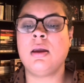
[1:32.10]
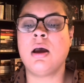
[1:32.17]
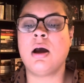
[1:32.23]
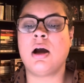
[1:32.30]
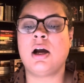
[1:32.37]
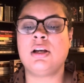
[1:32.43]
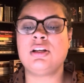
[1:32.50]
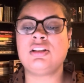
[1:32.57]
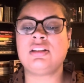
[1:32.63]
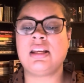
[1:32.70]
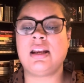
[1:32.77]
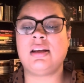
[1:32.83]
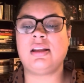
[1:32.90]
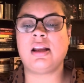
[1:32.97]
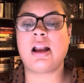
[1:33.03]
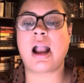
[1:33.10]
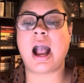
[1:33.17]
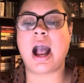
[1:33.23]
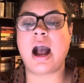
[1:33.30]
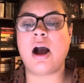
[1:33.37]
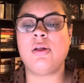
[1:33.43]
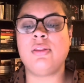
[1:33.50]
Understanding
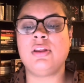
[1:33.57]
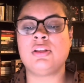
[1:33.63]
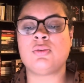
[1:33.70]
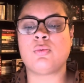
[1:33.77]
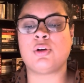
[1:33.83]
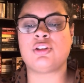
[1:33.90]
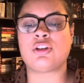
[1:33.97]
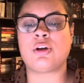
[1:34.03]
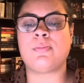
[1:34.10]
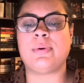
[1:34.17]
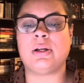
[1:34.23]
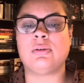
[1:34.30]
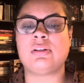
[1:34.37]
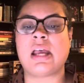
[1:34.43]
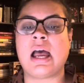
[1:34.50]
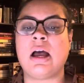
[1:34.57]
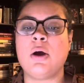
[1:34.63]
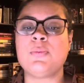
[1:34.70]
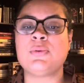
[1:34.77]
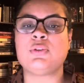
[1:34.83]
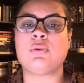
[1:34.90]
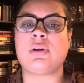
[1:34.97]
how these words are built
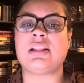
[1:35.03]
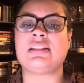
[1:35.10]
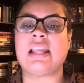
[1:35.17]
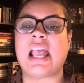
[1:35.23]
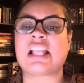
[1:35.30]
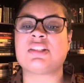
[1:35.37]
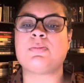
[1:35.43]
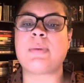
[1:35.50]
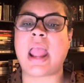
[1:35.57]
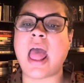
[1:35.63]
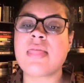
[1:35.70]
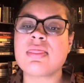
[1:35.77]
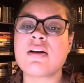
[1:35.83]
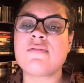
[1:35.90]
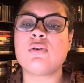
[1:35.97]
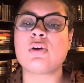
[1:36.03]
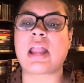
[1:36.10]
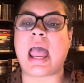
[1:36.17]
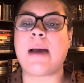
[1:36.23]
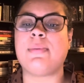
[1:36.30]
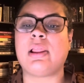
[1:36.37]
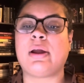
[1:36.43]
helps students expand their
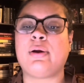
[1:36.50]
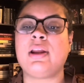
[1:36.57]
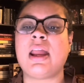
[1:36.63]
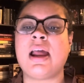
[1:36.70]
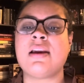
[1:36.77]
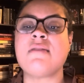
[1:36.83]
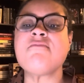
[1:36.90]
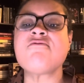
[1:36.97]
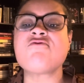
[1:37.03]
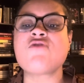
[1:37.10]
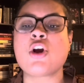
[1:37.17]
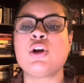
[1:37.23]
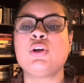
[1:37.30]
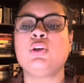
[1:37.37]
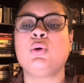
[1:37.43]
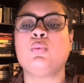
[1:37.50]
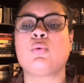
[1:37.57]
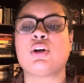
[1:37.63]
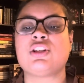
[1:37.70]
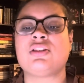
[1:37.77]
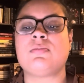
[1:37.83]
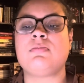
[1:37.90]
vocabulary and infer new
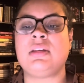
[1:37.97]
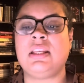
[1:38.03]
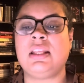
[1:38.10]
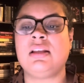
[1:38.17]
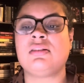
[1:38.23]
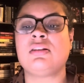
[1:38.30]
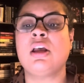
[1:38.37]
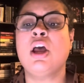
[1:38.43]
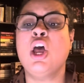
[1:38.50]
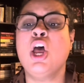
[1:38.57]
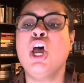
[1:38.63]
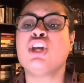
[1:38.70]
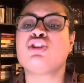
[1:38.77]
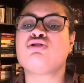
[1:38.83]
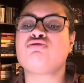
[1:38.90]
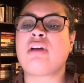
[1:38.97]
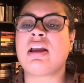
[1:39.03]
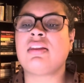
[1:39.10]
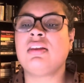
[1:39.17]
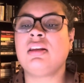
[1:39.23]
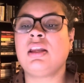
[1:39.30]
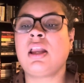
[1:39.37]
words' meanings,
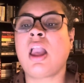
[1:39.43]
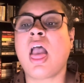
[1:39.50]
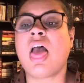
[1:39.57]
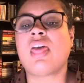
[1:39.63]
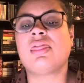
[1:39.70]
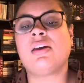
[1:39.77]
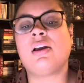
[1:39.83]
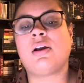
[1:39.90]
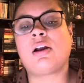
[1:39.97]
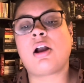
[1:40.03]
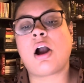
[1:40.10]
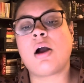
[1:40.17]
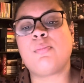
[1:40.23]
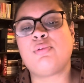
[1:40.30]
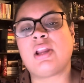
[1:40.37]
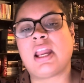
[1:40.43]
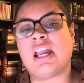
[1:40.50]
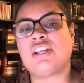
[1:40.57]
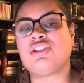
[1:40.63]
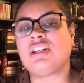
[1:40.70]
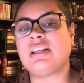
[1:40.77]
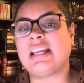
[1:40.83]
strengthening their
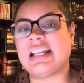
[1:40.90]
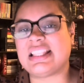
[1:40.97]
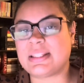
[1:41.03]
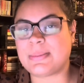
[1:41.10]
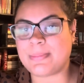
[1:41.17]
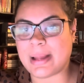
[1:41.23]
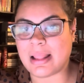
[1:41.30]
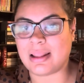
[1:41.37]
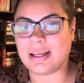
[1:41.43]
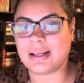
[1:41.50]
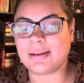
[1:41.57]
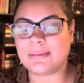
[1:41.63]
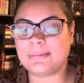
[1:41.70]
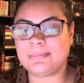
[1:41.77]
comprehension and spelling.